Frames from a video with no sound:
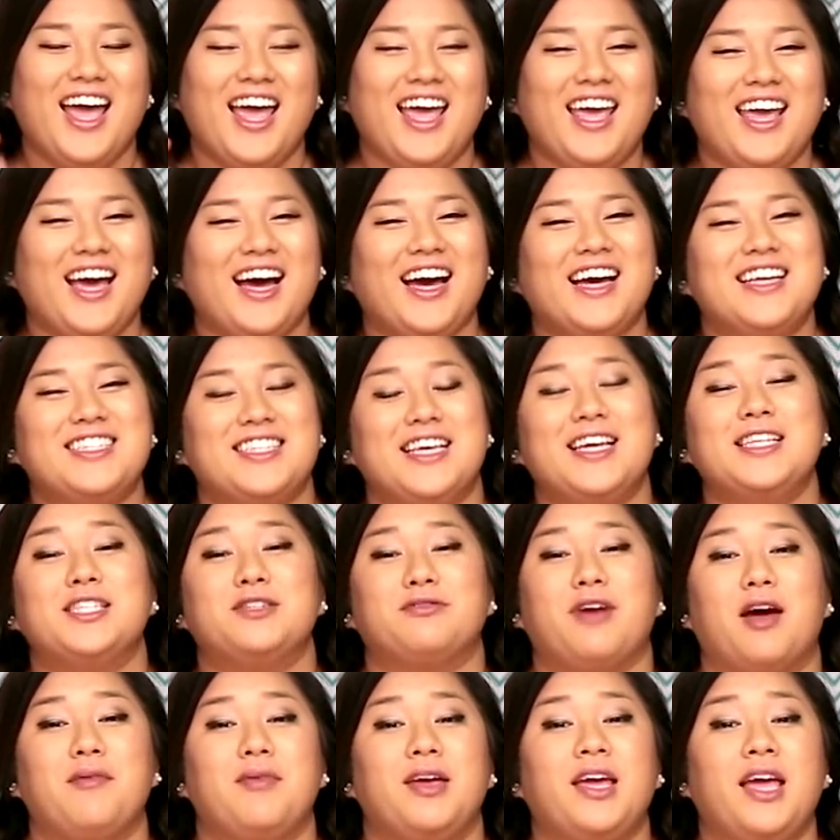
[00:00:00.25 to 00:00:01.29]
Hey guys, it's
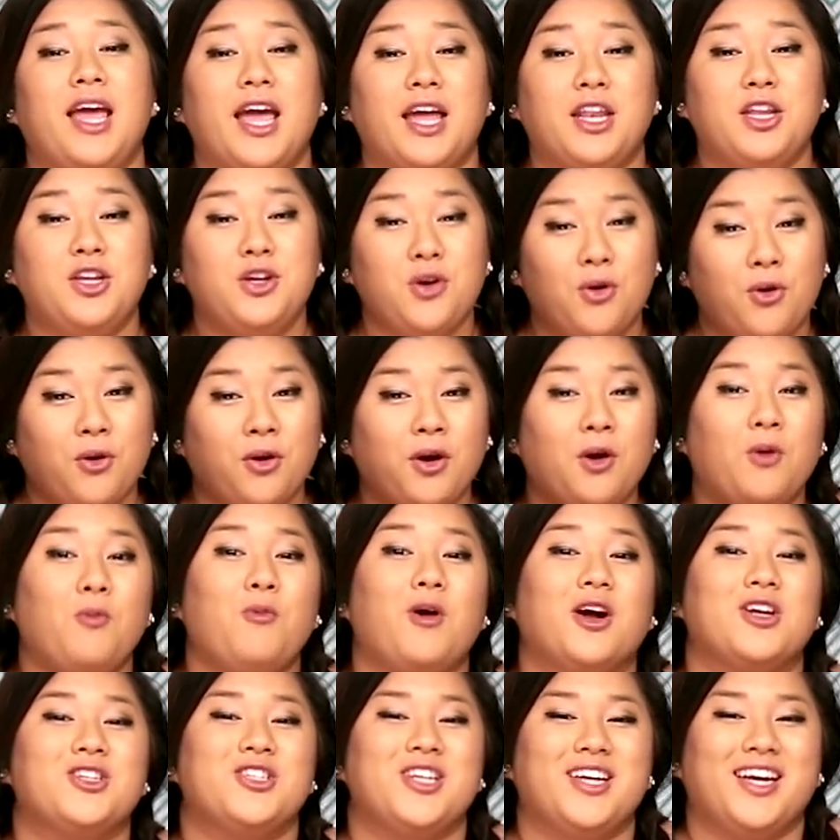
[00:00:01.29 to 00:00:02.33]
Remi and you're
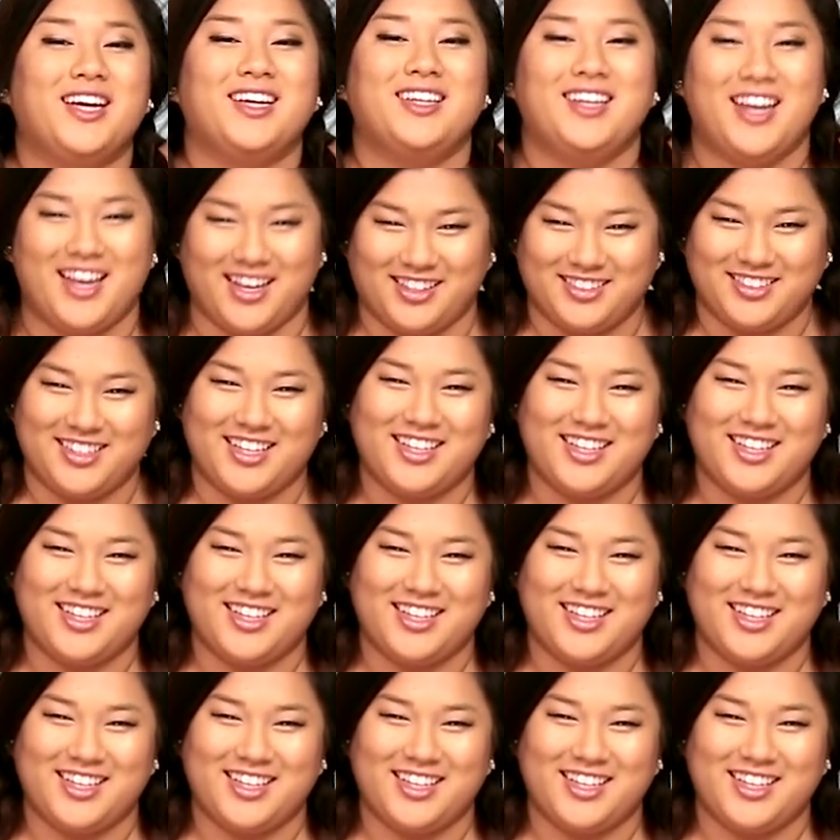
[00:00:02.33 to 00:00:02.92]
watching Nailed